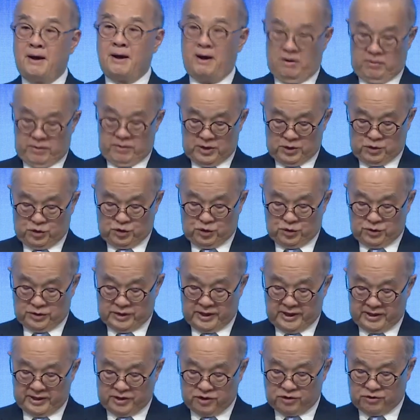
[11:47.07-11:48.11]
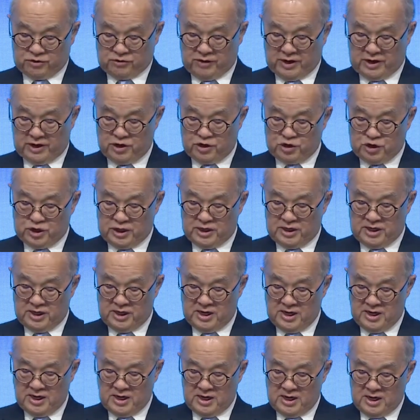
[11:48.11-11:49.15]
Our InsurTech
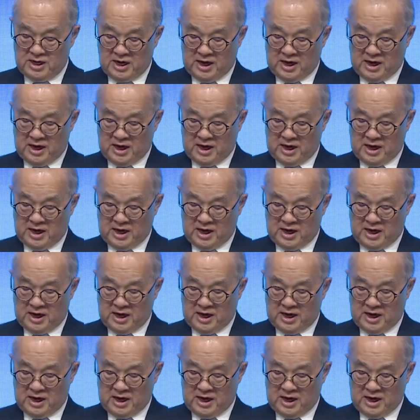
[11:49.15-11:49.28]
strategy